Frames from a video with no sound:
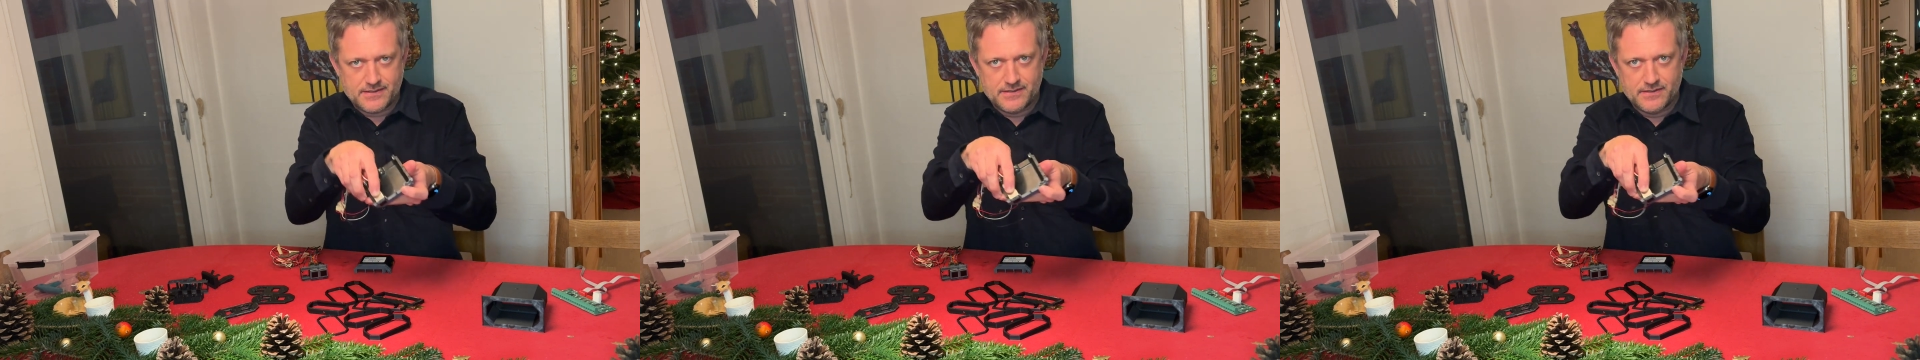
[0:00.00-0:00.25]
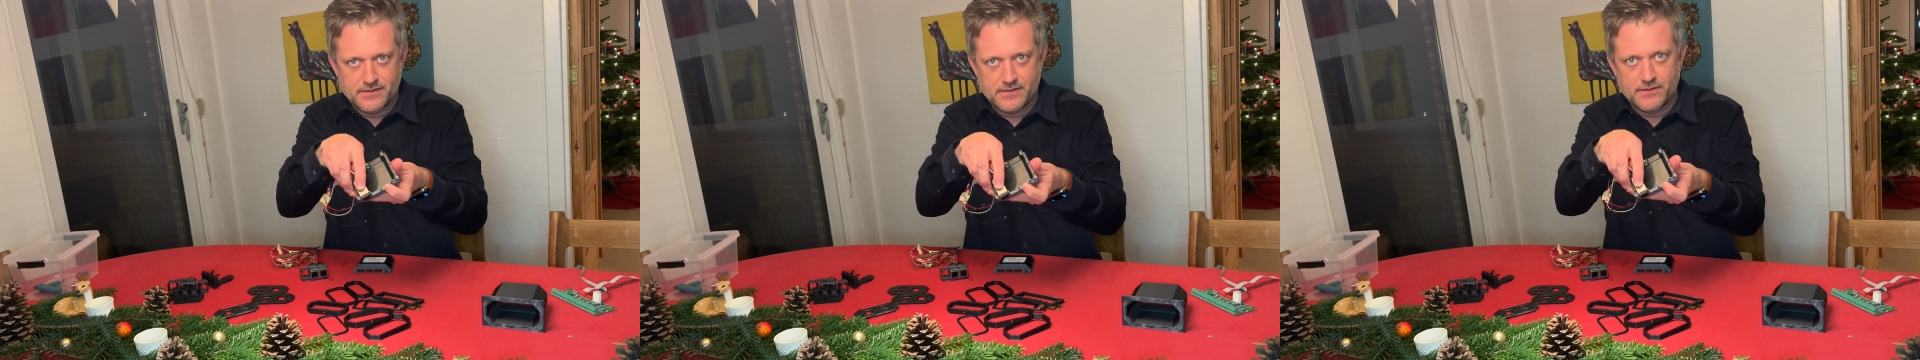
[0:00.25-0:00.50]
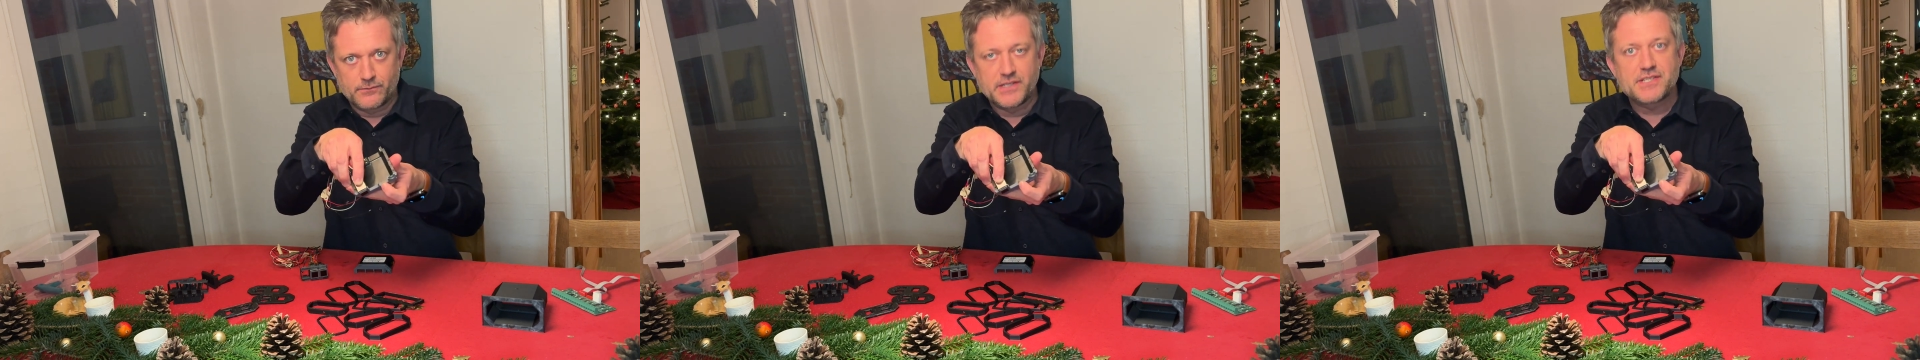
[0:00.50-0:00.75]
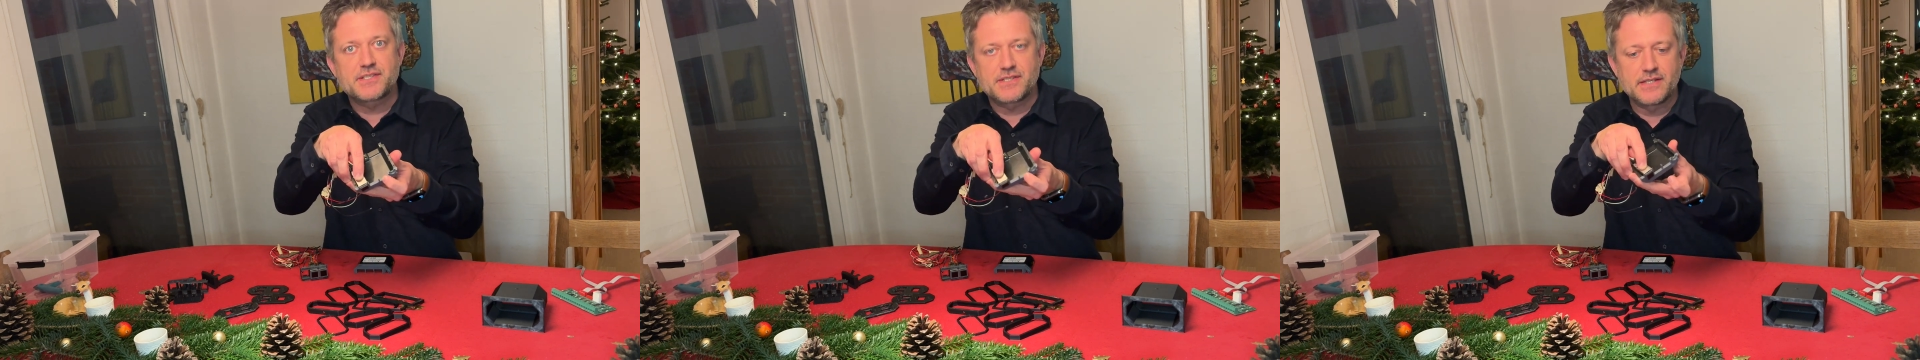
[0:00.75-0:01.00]
uh, in,
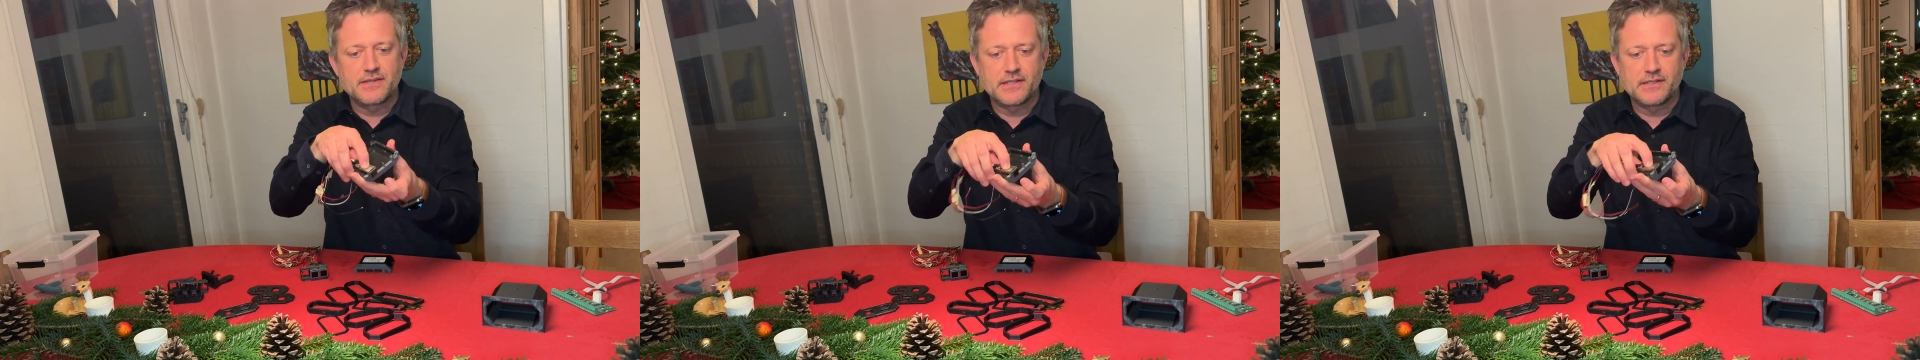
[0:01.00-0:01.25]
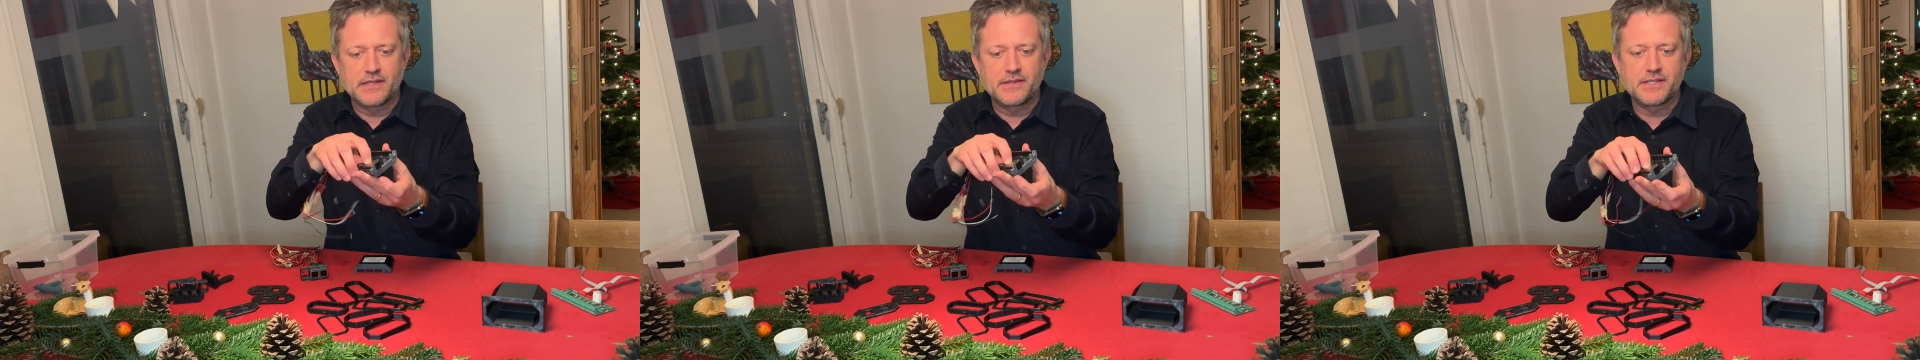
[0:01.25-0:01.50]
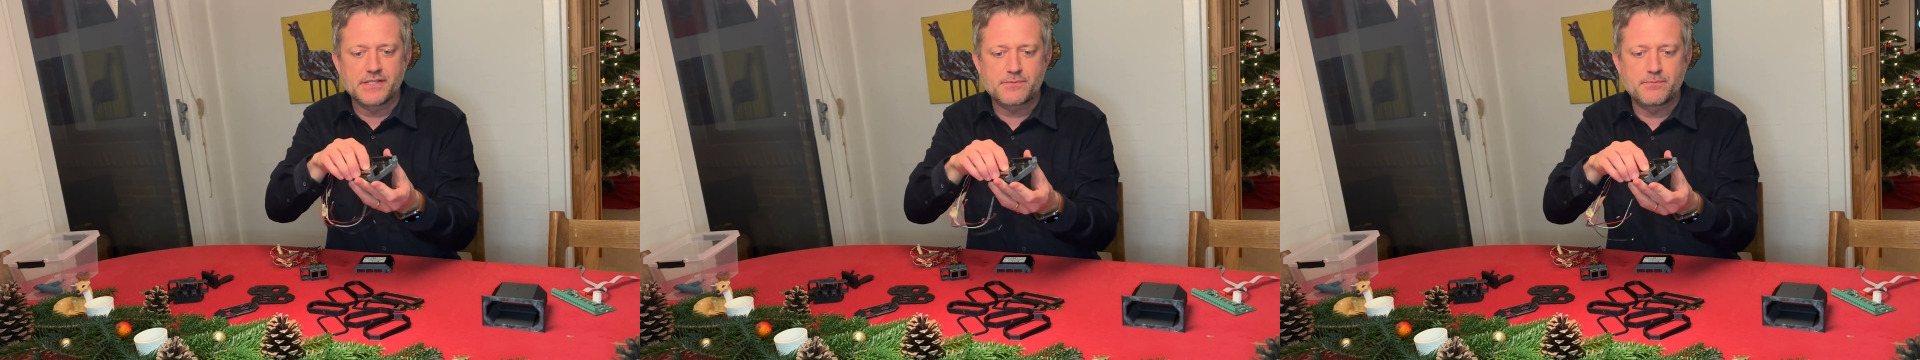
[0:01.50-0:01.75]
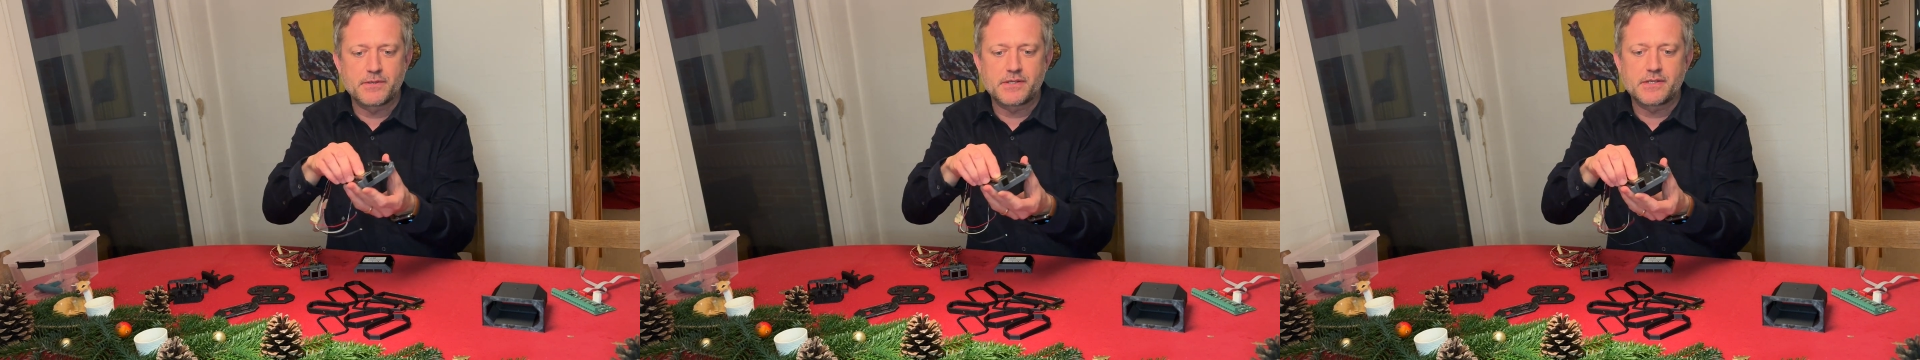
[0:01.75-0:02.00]
in, in, this,
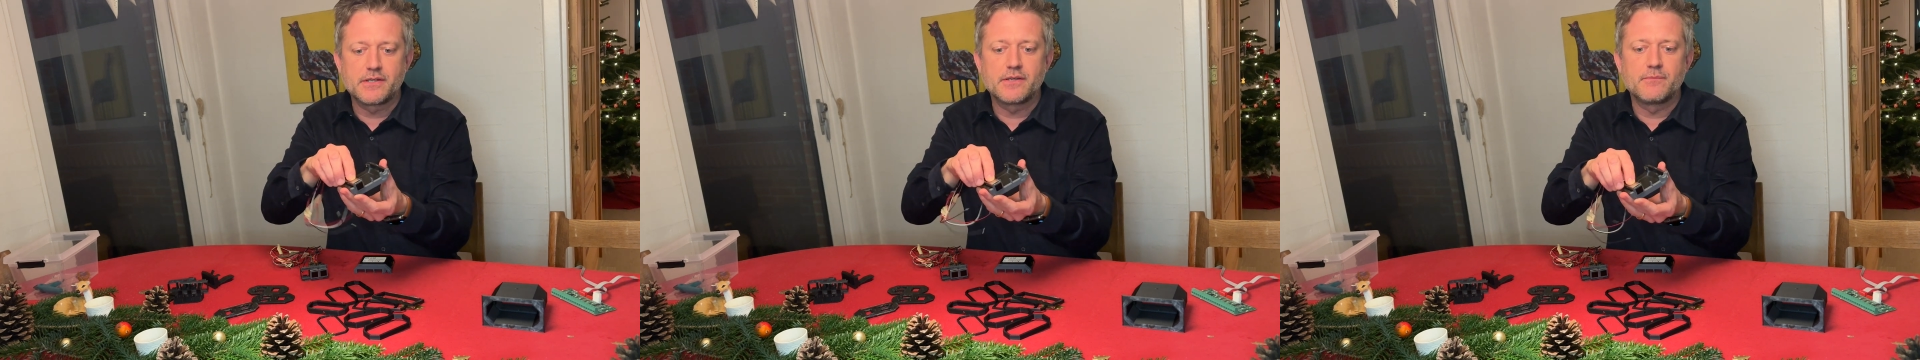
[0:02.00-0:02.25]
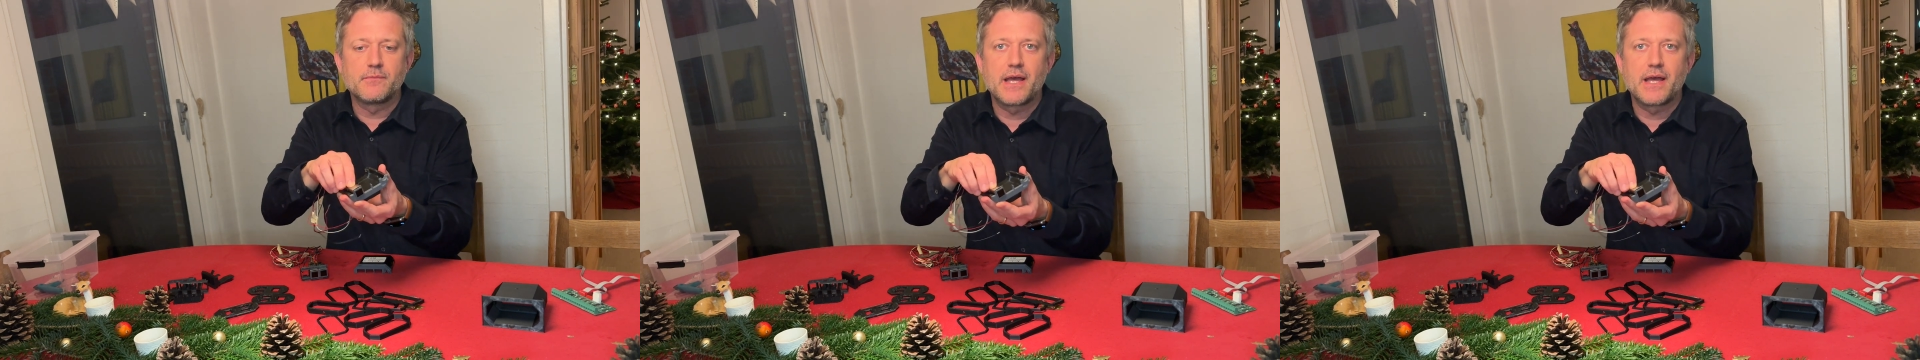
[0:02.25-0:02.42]
but um,